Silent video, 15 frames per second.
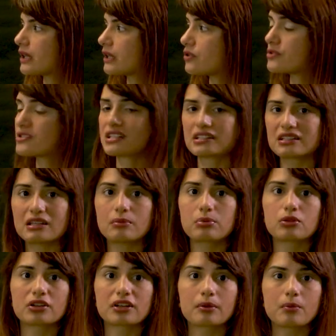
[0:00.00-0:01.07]
using deep
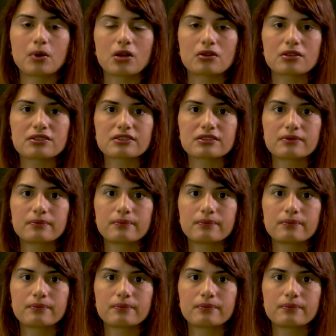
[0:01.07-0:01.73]
learning models.